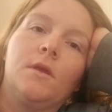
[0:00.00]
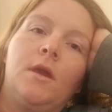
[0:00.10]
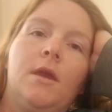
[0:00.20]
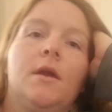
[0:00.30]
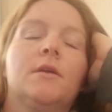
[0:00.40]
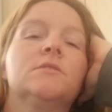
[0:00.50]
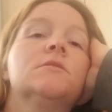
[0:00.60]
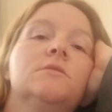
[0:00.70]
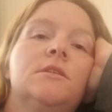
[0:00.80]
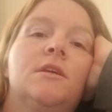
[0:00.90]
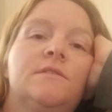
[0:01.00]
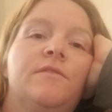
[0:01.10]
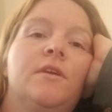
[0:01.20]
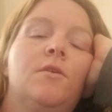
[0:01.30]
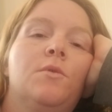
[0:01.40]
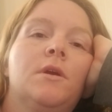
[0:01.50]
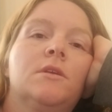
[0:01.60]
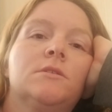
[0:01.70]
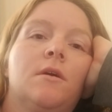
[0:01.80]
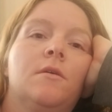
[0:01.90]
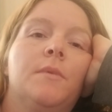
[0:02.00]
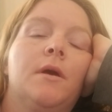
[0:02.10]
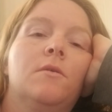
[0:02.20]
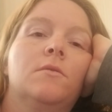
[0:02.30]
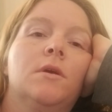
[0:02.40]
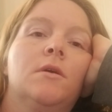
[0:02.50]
Hey guys, in today's video we're going to talk about